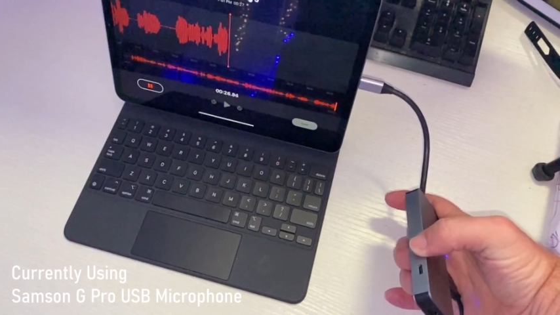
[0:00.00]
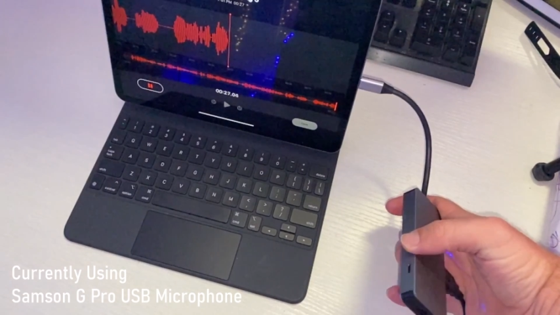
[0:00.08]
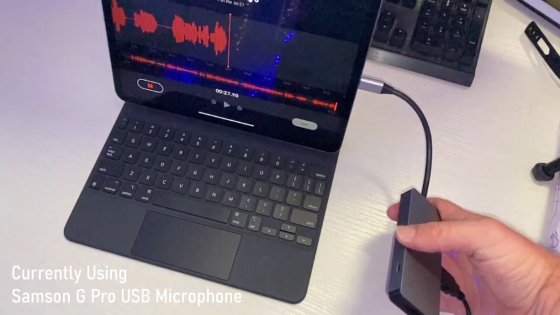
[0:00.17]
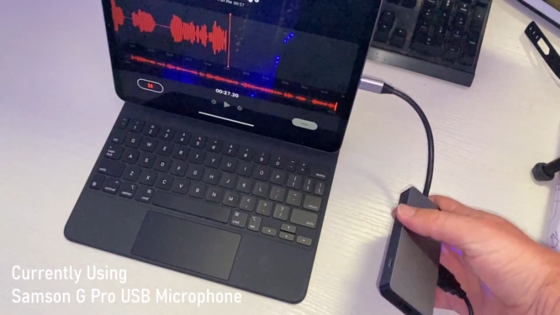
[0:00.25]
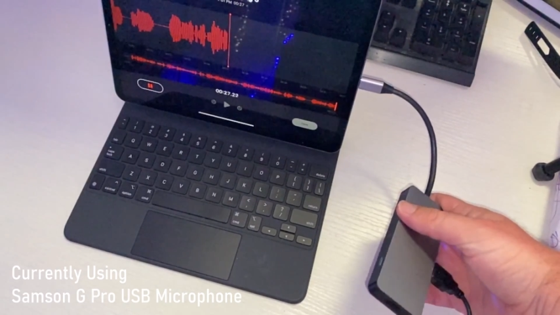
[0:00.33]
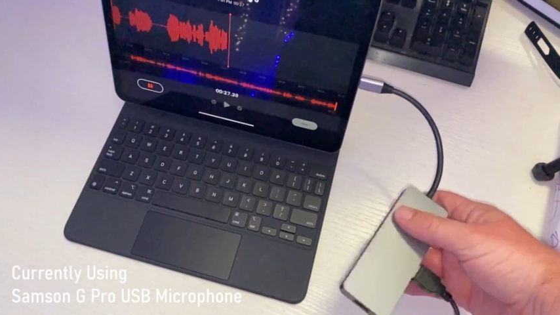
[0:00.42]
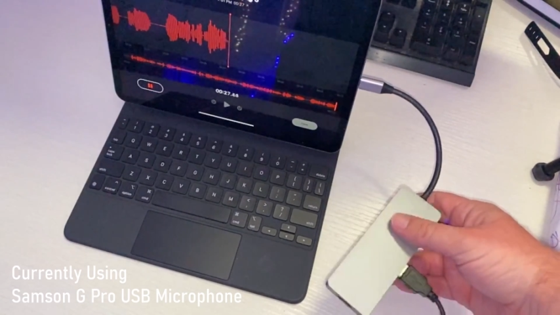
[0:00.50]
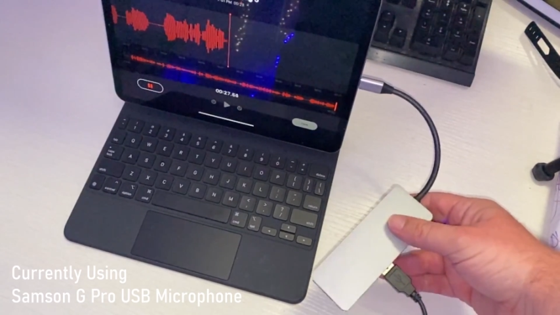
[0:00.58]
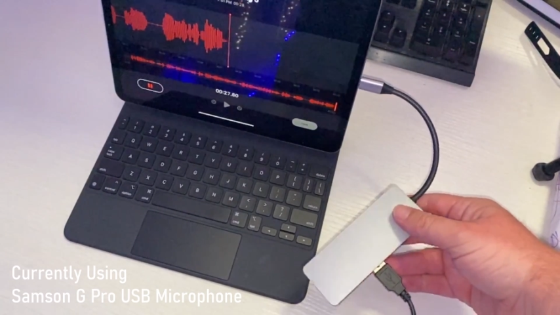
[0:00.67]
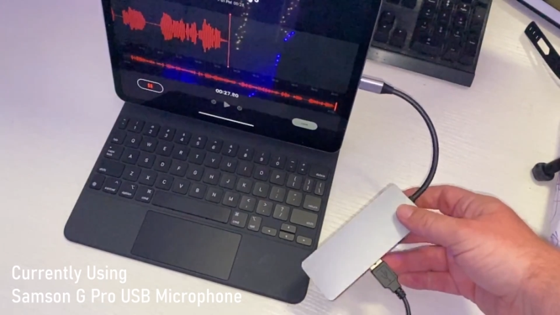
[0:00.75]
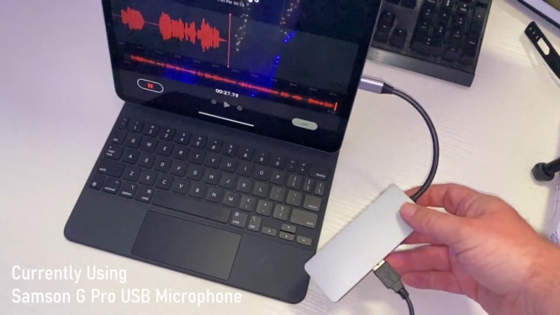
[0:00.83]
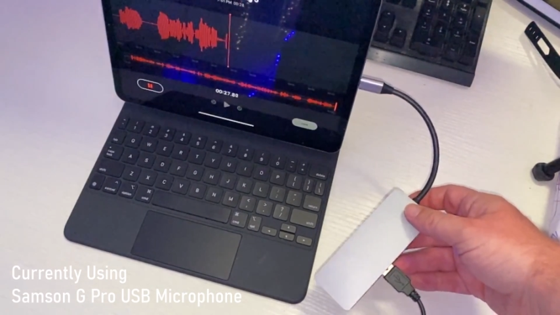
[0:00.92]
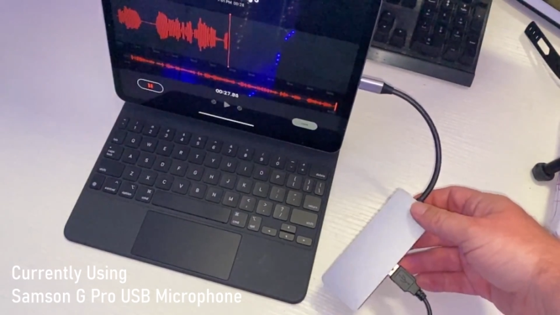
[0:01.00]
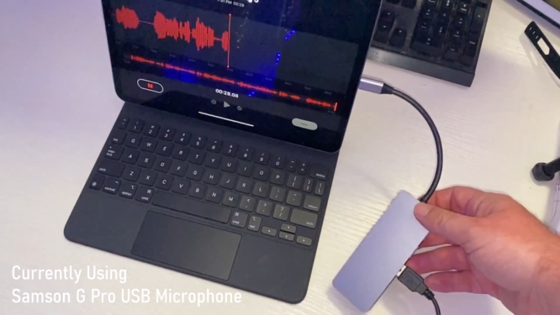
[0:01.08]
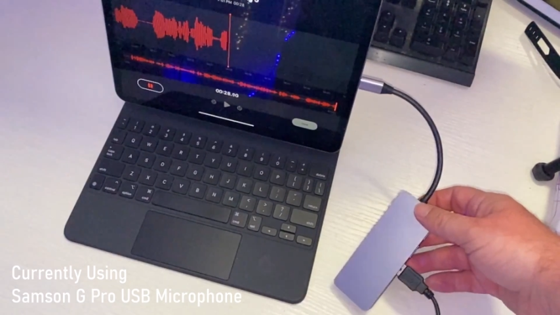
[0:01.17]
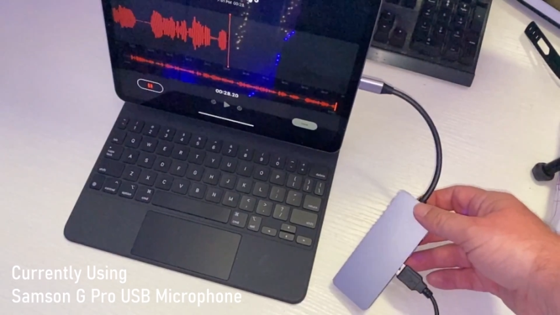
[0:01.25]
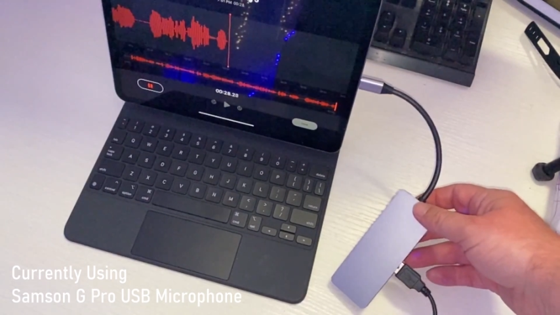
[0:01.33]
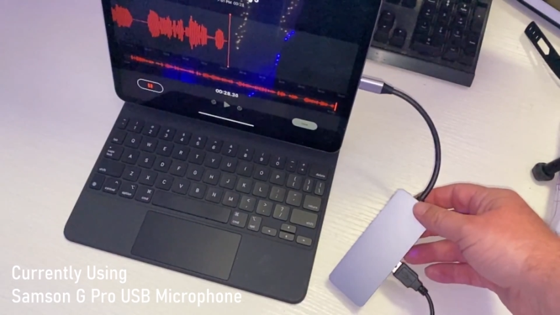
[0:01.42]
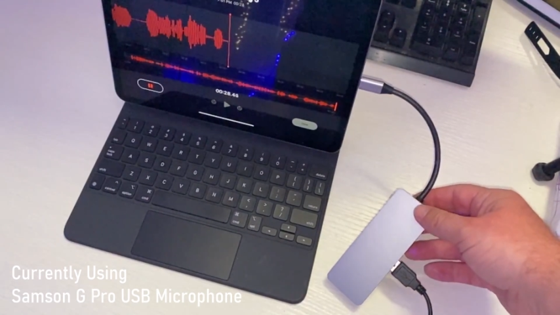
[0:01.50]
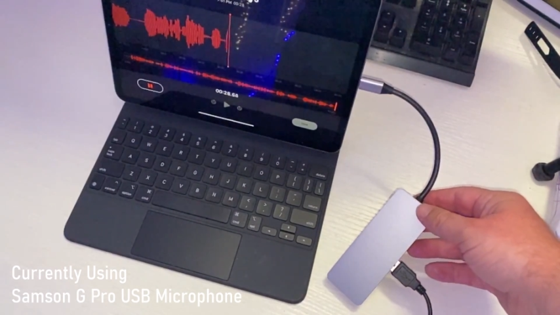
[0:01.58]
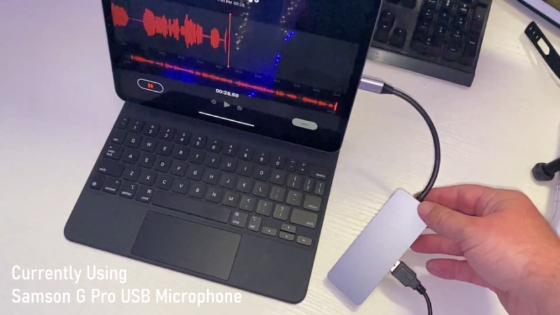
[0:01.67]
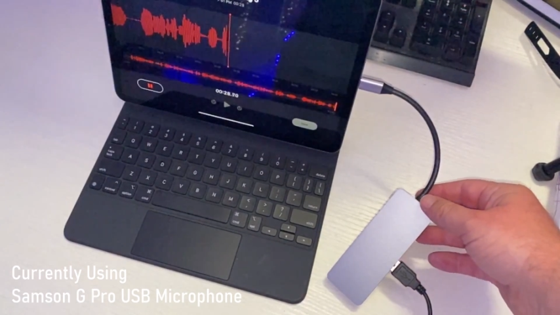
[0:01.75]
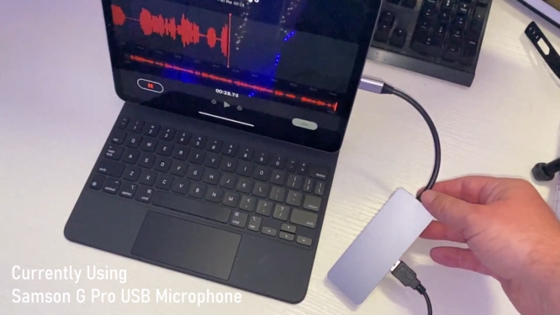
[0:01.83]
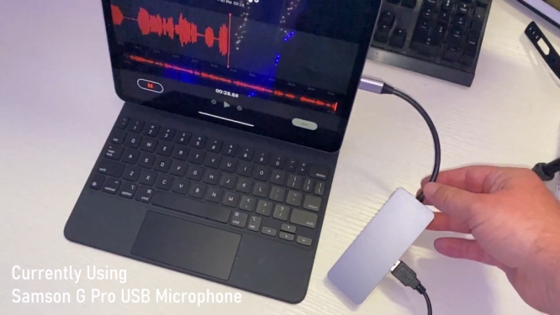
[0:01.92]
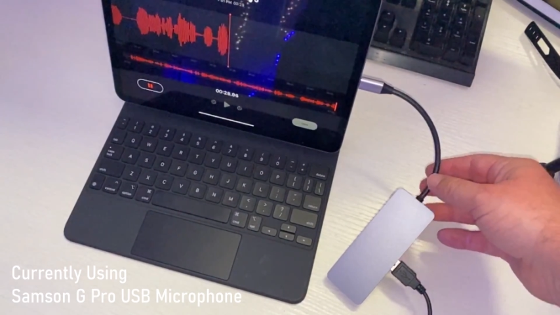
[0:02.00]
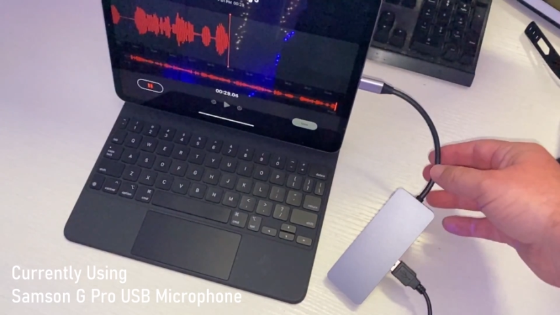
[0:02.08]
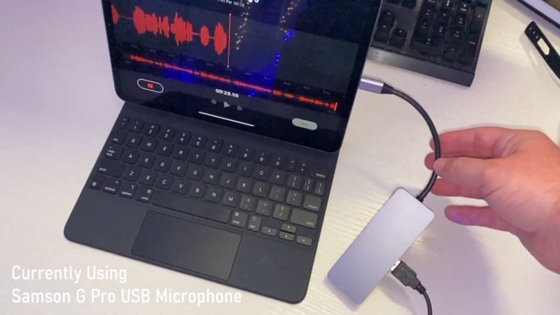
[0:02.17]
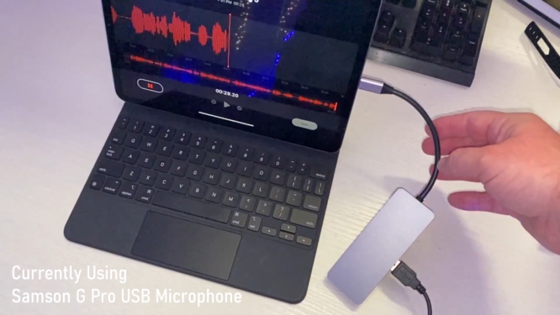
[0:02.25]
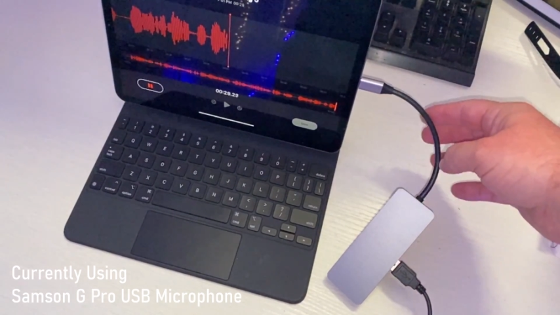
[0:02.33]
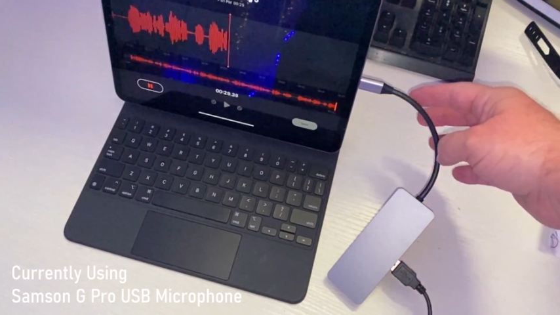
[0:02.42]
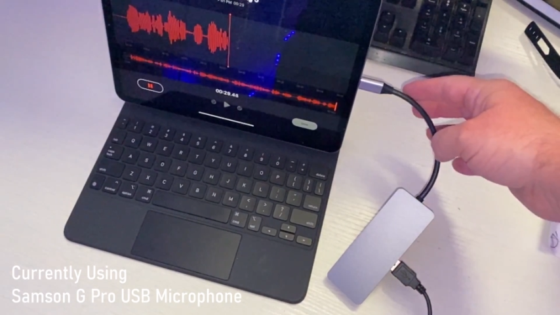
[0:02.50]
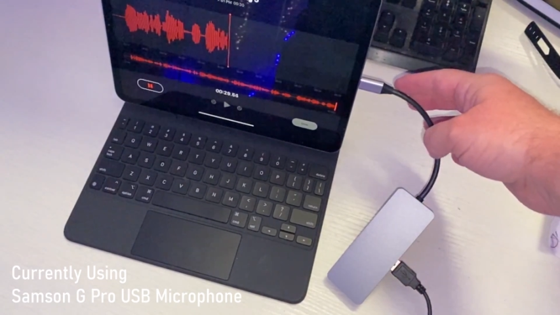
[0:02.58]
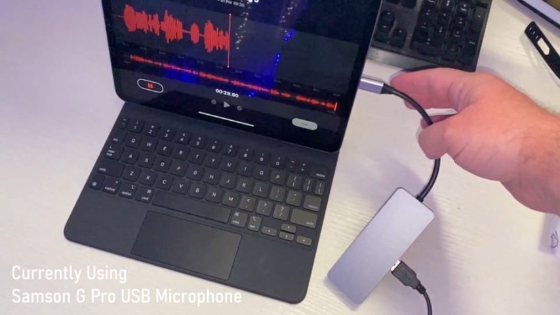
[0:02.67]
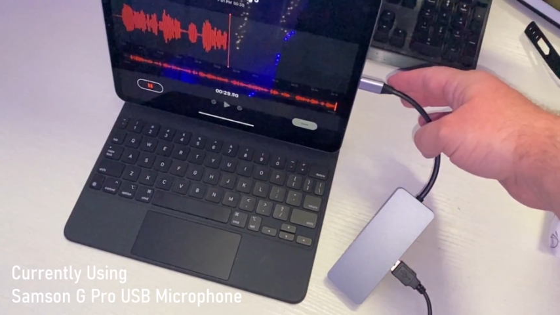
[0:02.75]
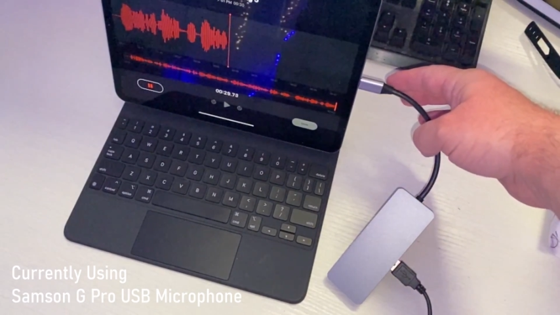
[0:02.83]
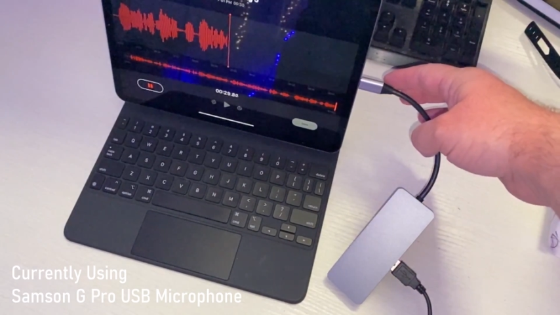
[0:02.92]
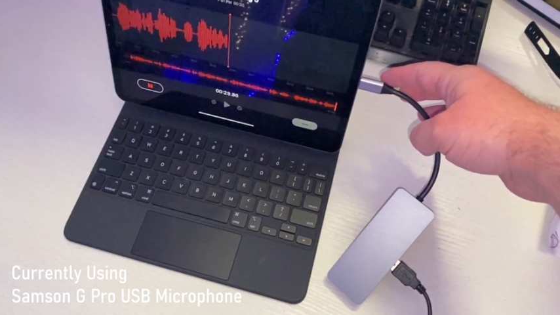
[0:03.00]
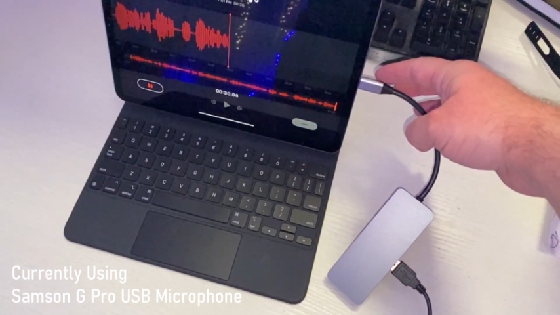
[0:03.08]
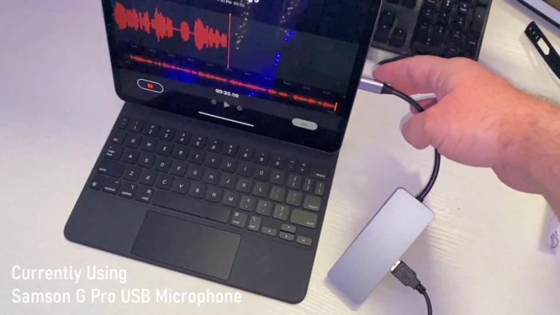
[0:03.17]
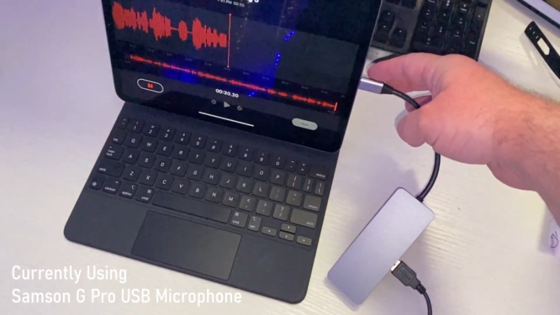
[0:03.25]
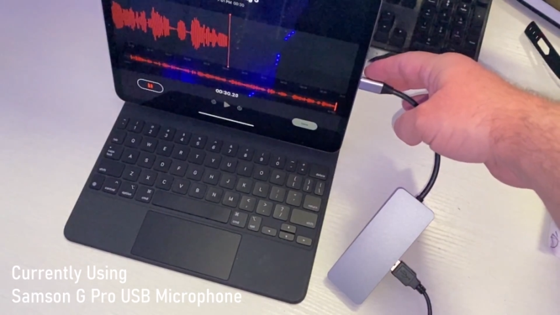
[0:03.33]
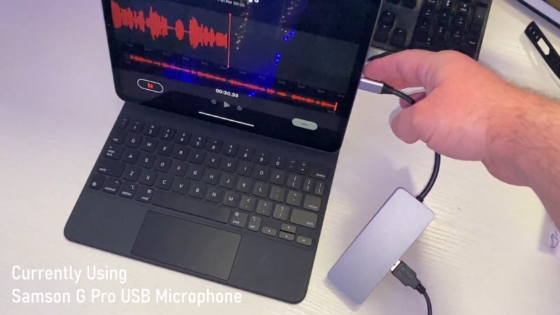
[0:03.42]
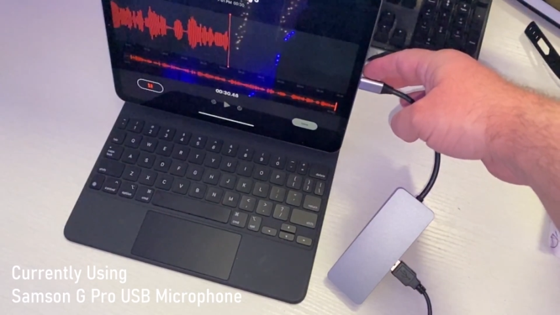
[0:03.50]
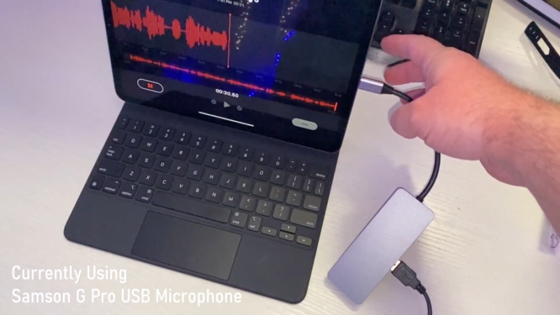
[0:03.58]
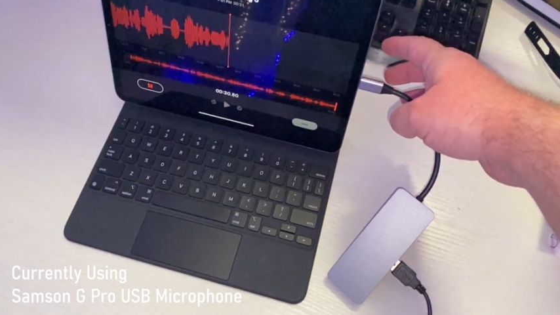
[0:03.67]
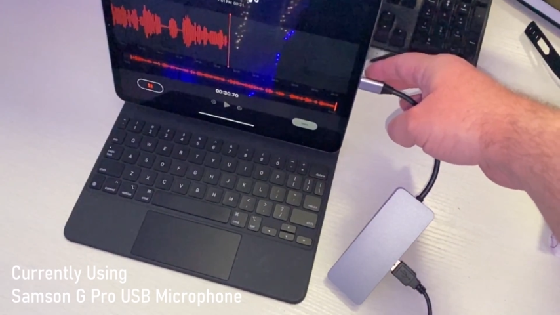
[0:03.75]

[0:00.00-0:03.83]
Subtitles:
Nobody's mouth can be seen.